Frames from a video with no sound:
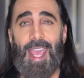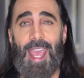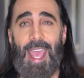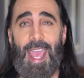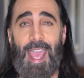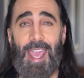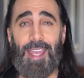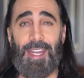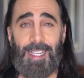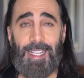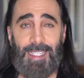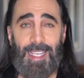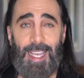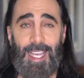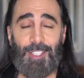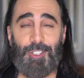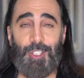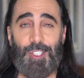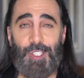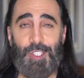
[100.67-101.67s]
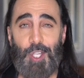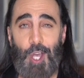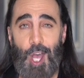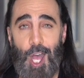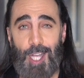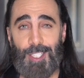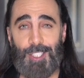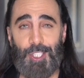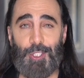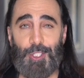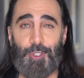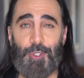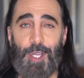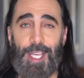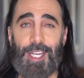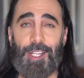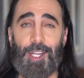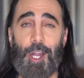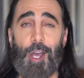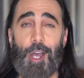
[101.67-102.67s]
and again just
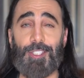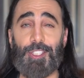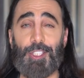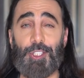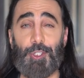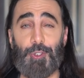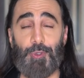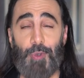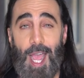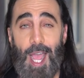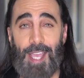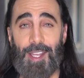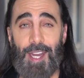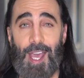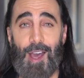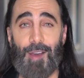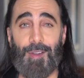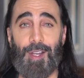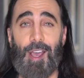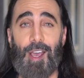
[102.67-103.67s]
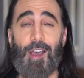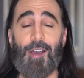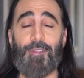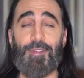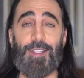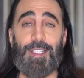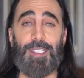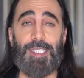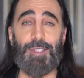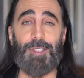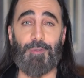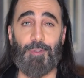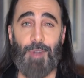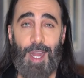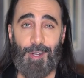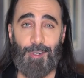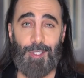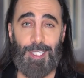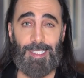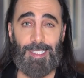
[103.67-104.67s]
concentrated on the dry down of this
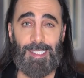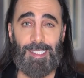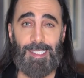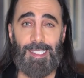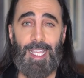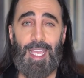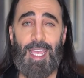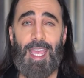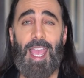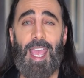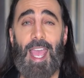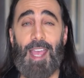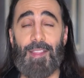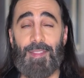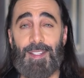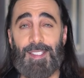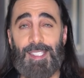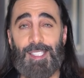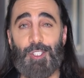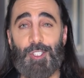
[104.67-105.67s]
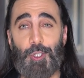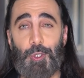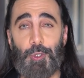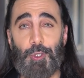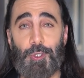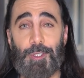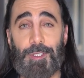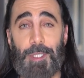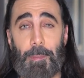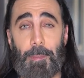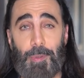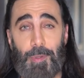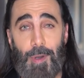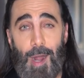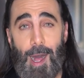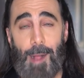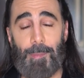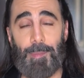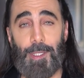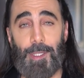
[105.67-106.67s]
fragrance. And this is usually the
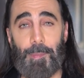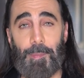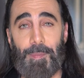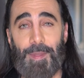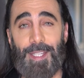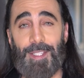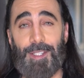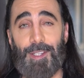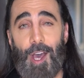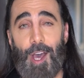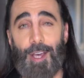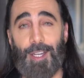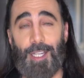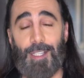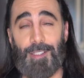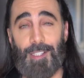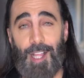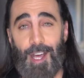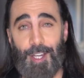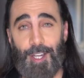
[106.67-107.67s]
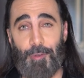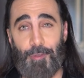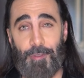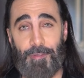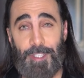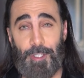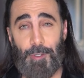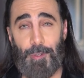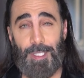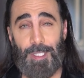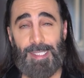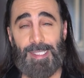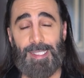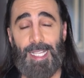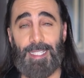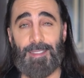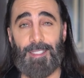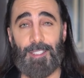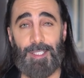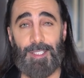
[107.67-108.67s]
problem that not a lot of reviewers
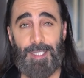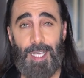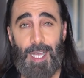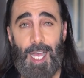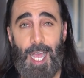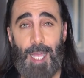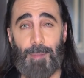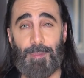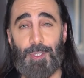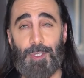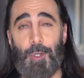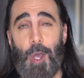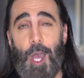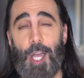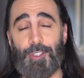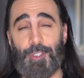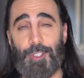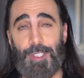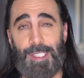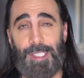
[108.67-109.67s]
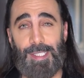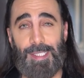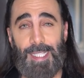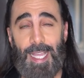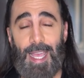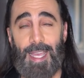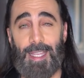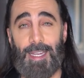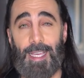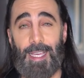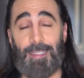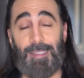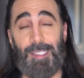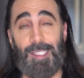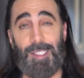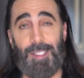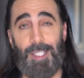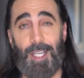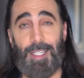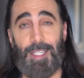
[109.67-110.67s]
take their time to understand and
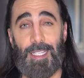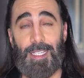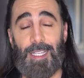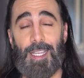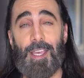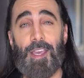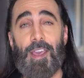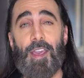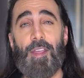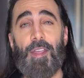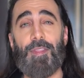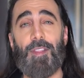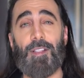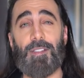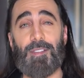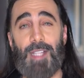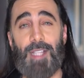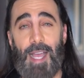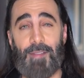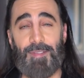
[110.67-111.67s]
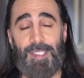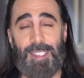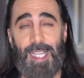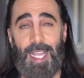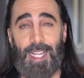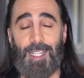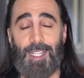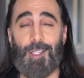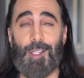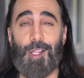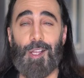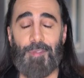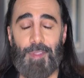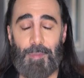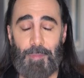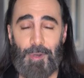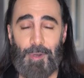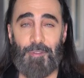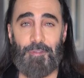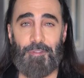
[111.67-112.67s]
study the life cycle of the
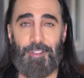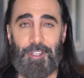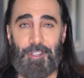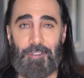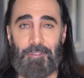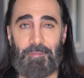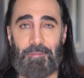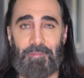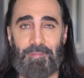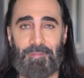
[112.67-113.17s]
perfume.